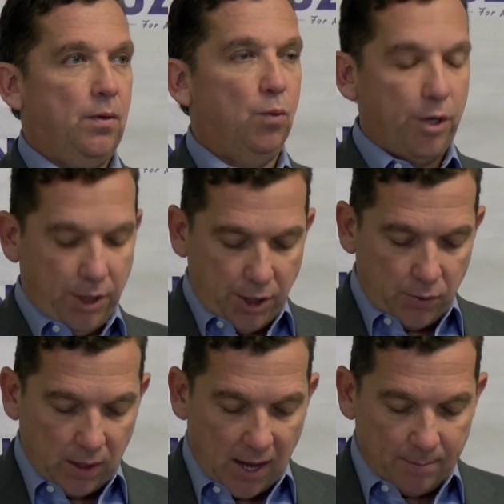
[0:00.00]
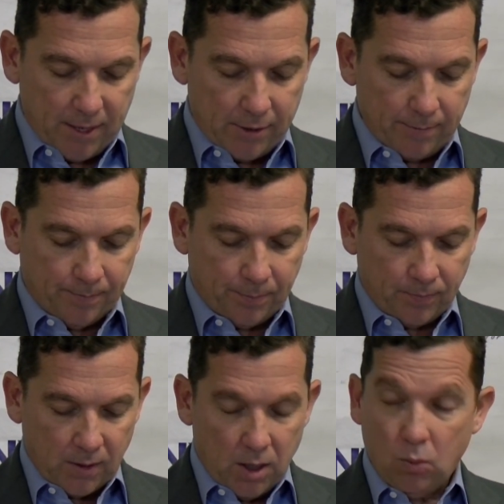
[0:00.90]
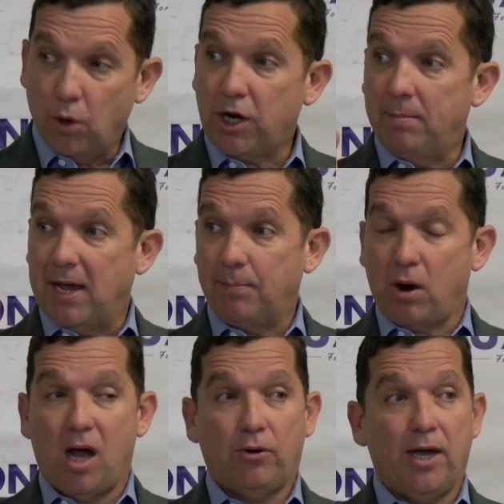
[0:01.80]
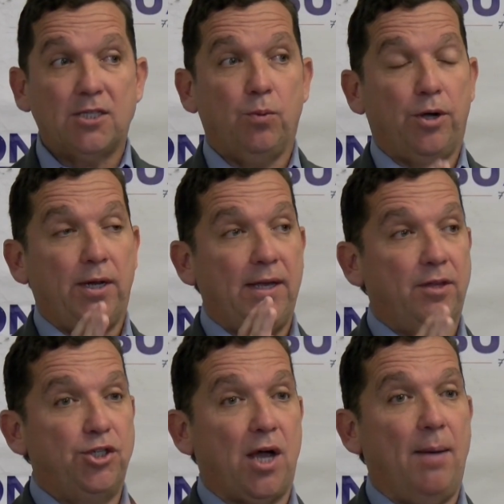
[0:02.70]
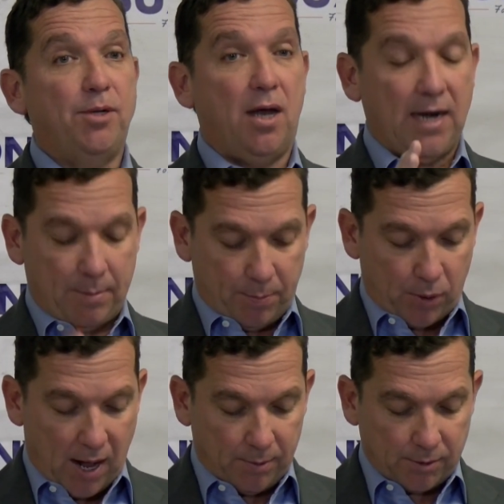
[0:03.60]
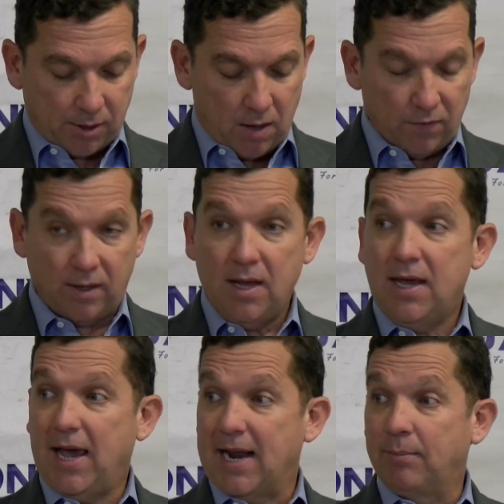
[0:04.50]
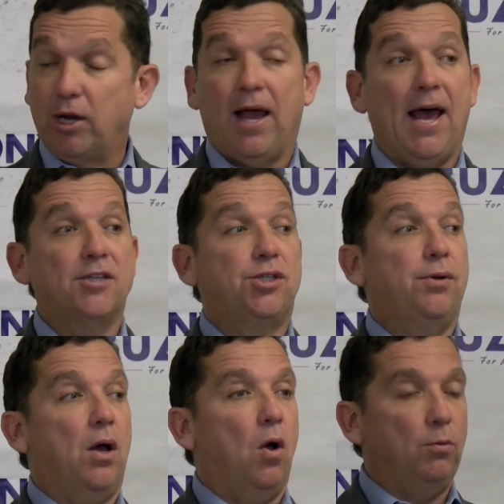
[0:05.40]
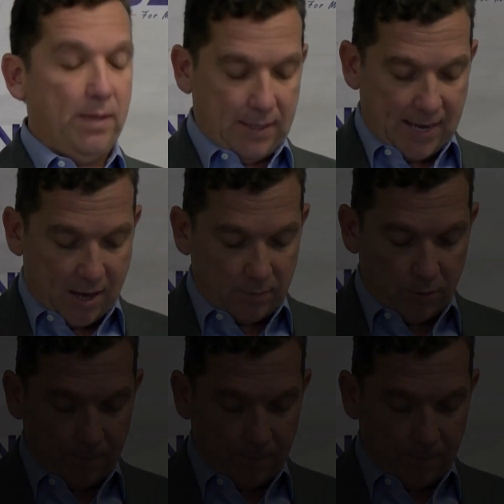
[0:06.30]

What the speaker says: We're going to do a lot better. We're going to make progress. We're going to get the job done. I'm a problem solver. And I'm going to ask you to hold me accountable.